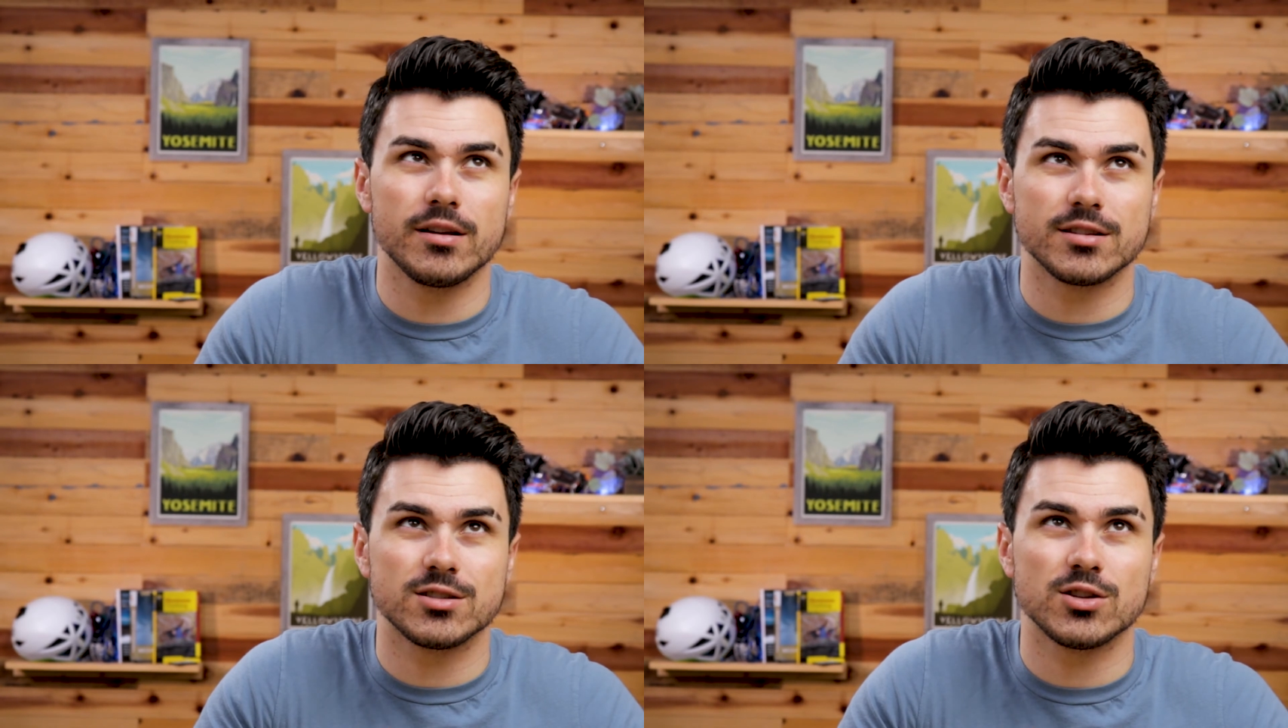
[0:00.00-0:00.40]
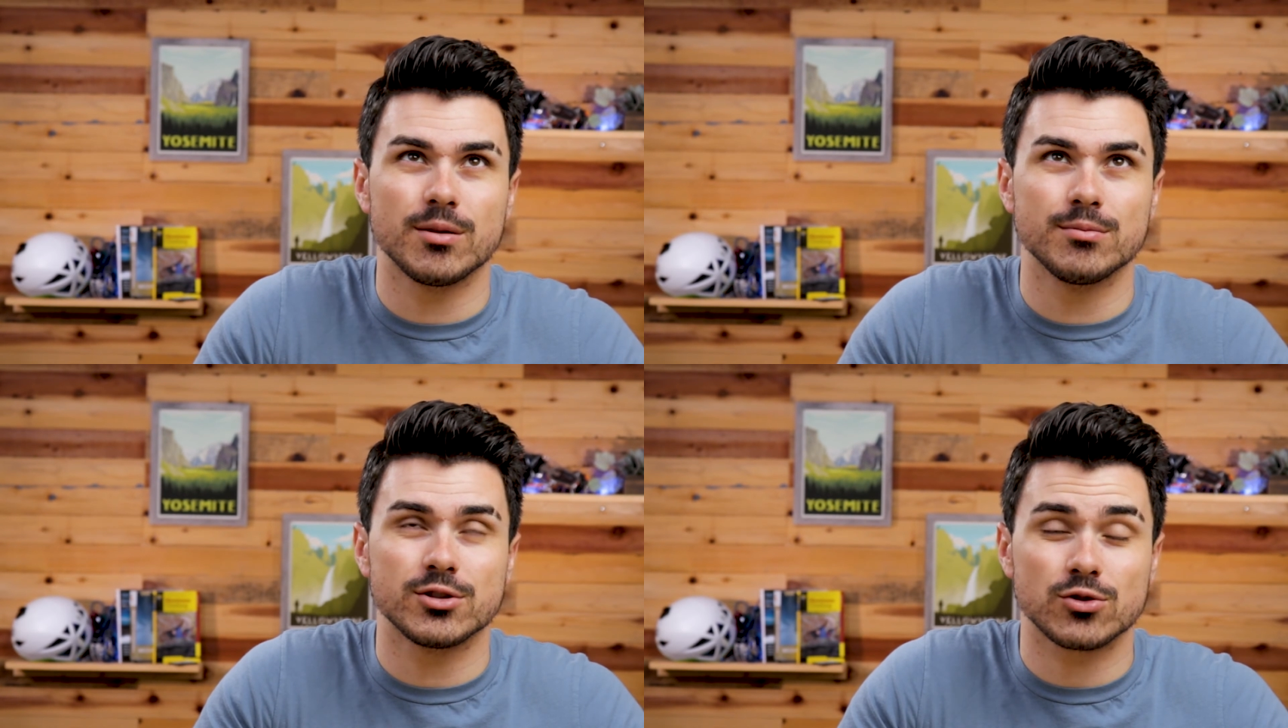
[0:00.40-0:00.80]

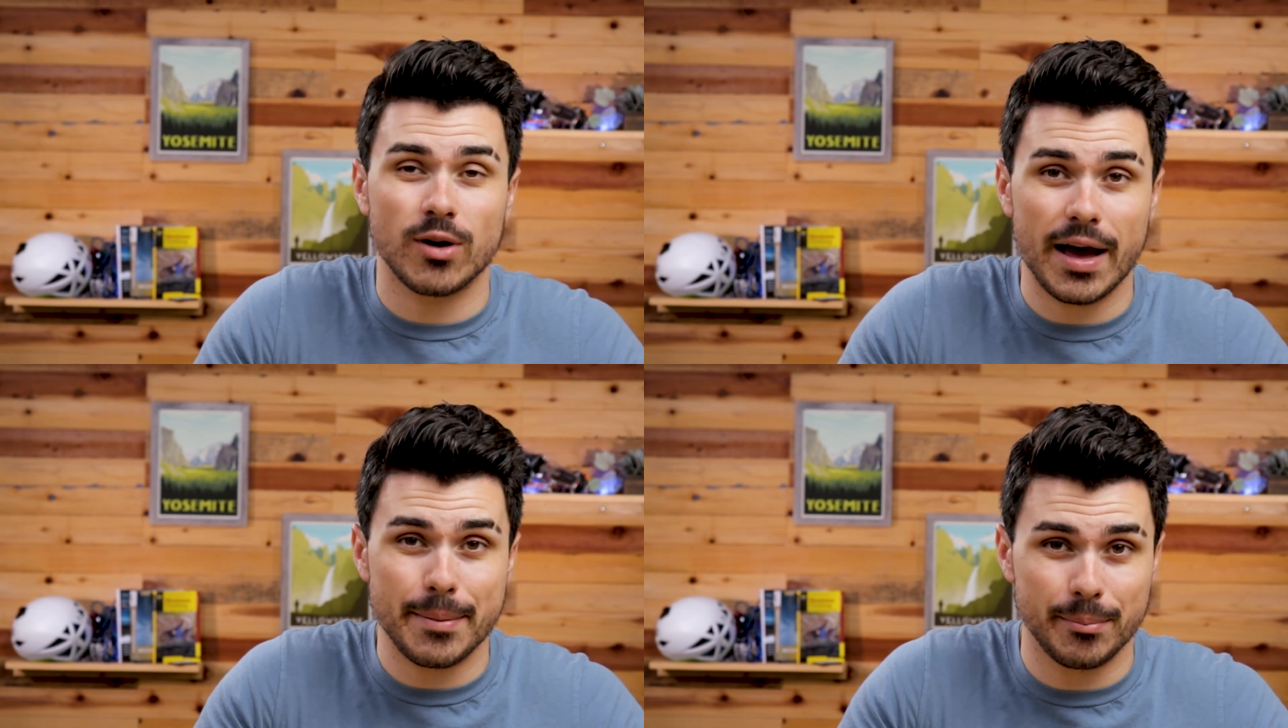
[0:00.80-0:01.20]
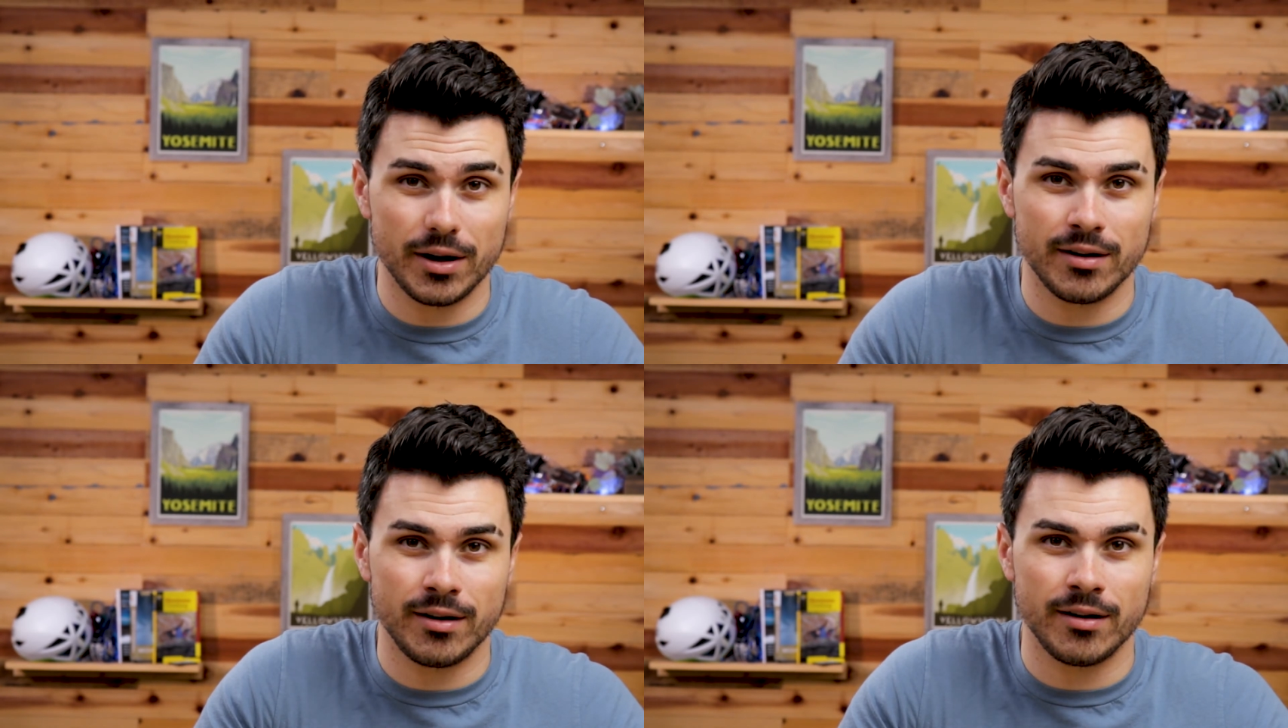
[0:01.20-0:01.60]
subscribe
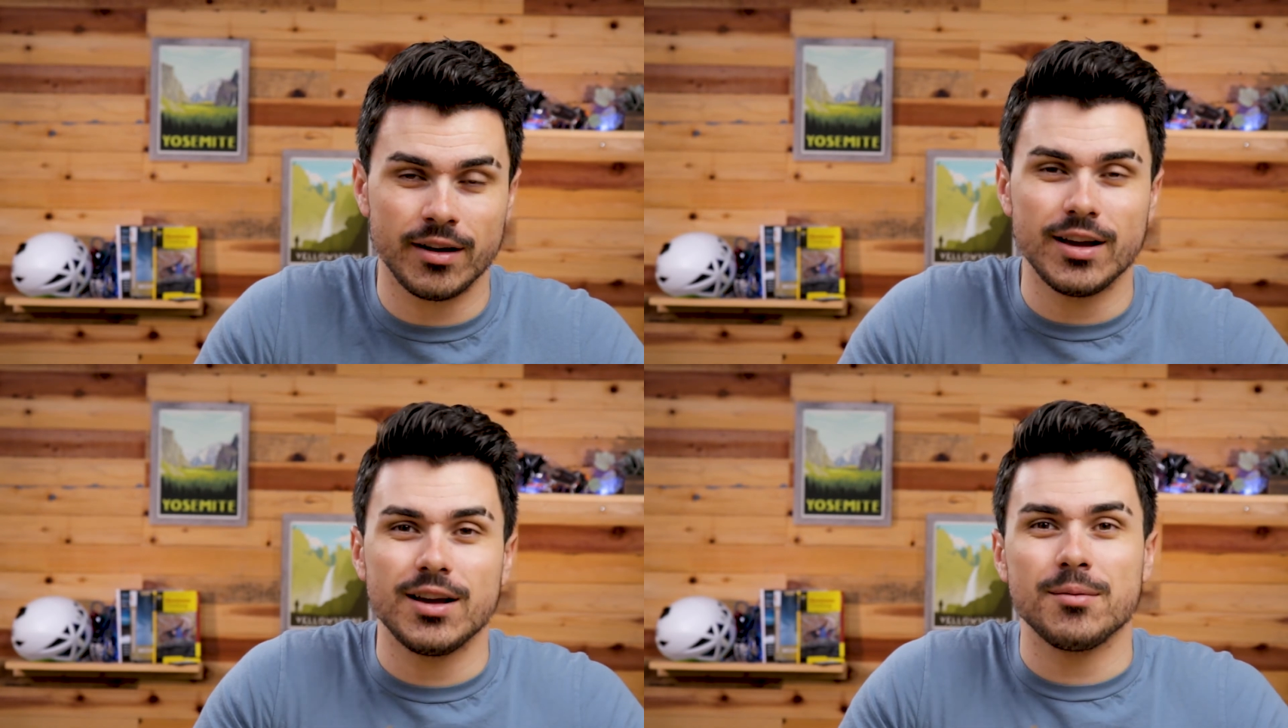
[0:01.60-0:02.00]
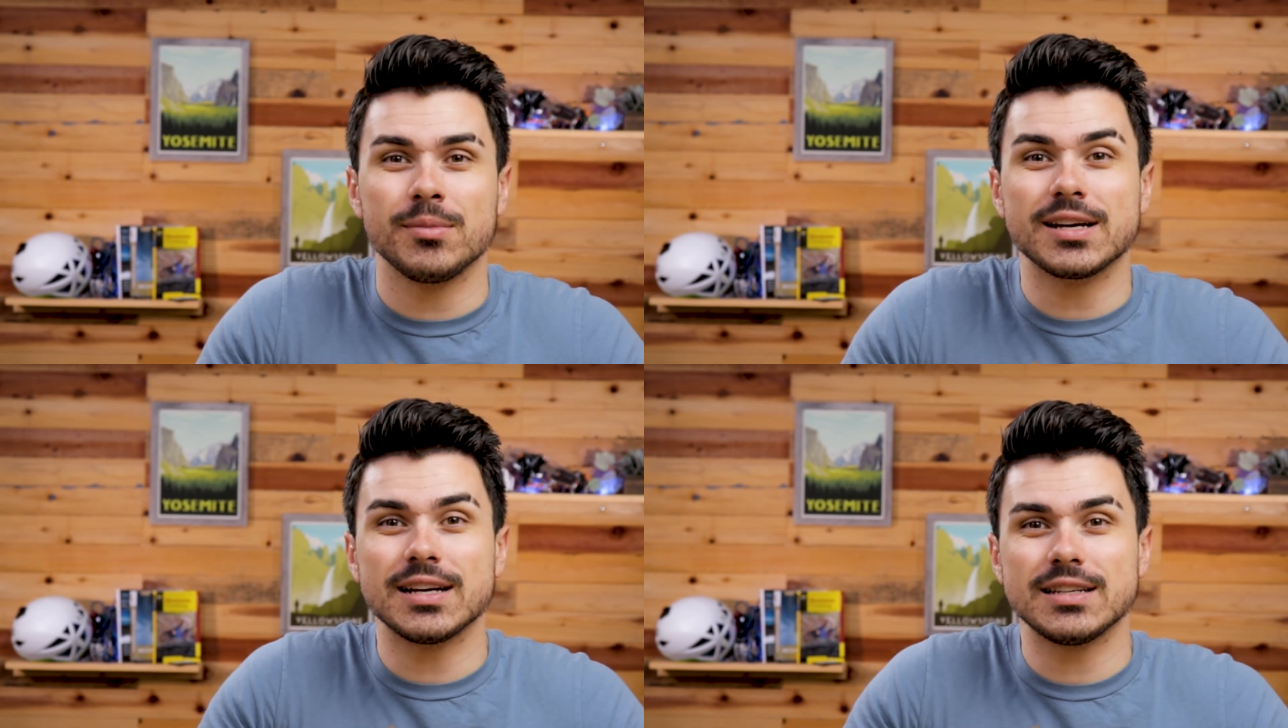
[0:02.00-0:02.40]
button,
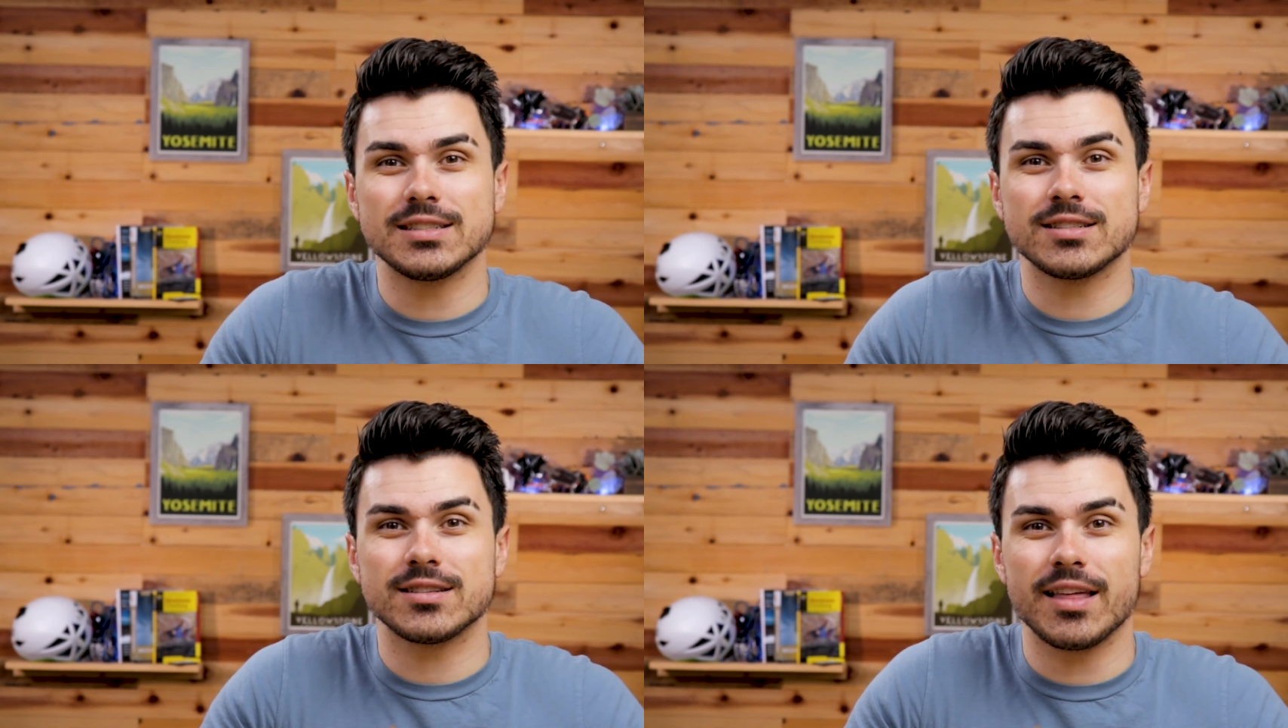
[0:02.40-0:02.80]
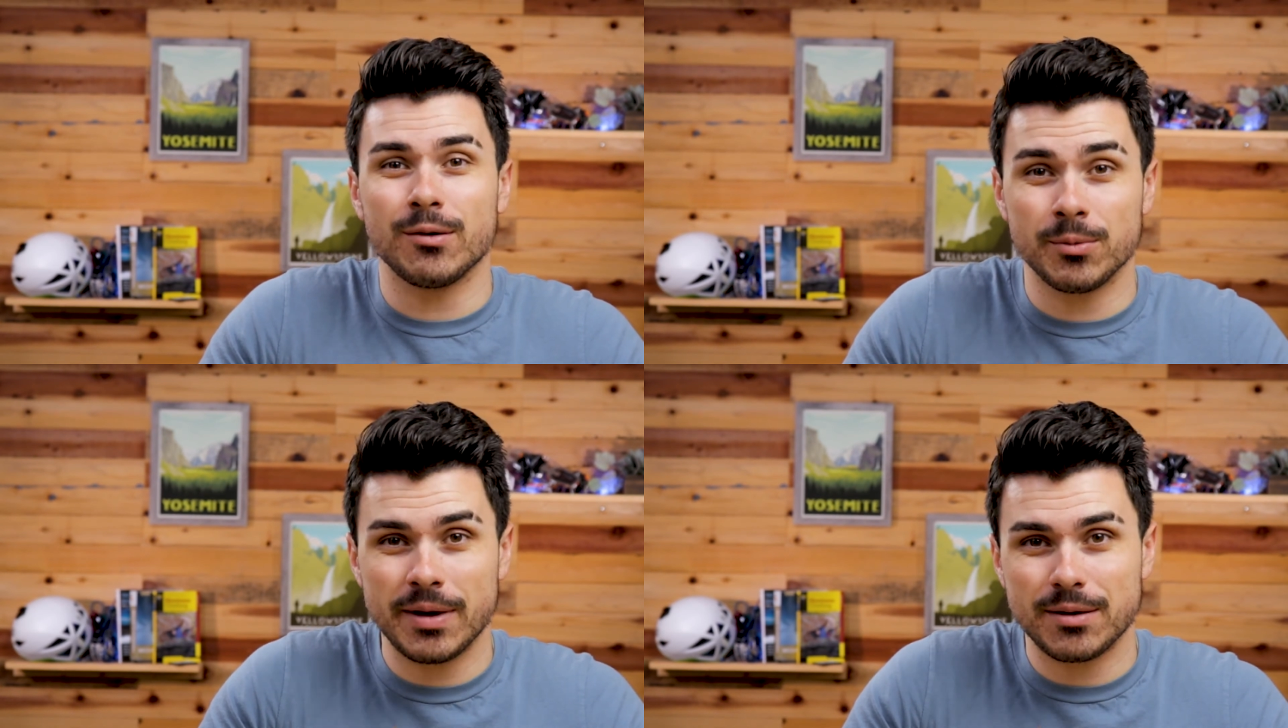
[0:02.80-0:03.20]
because
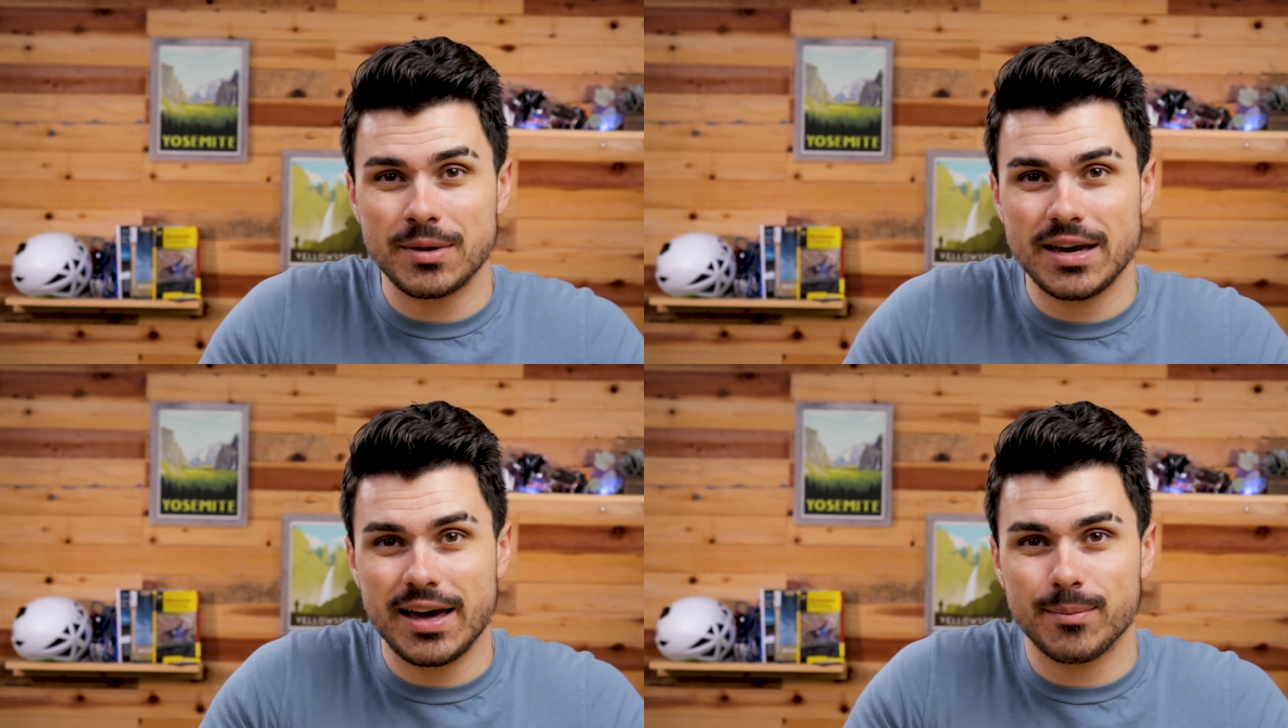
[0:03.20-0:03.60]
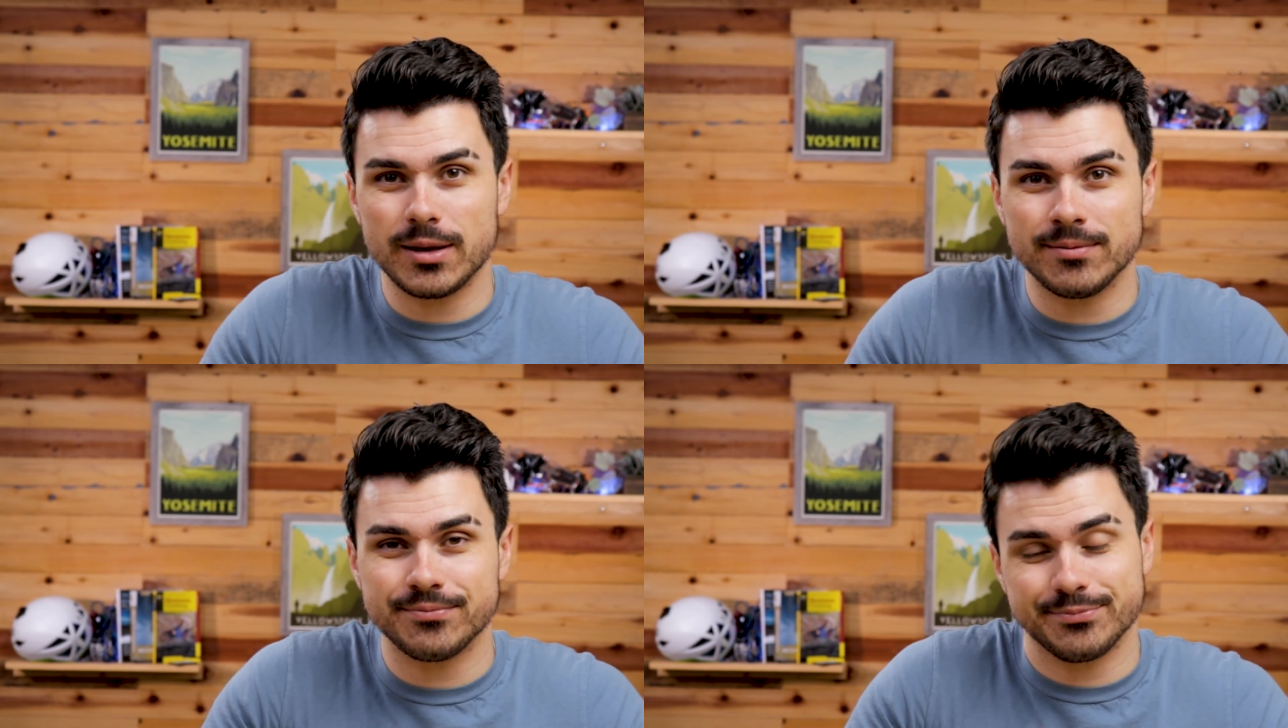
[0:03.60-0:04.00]
that would make me happy.